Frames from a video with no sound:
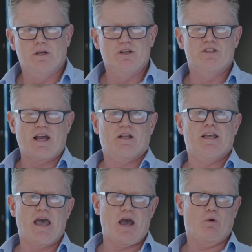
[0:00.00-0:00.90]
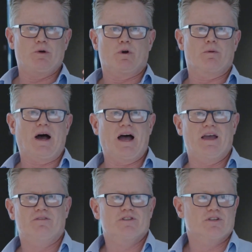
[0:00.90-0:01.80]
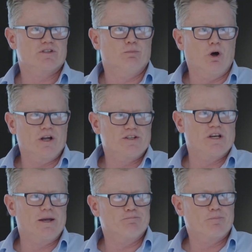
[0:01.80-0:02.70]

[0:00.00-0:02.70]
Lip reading: exactly how we want to behave as a supply chain.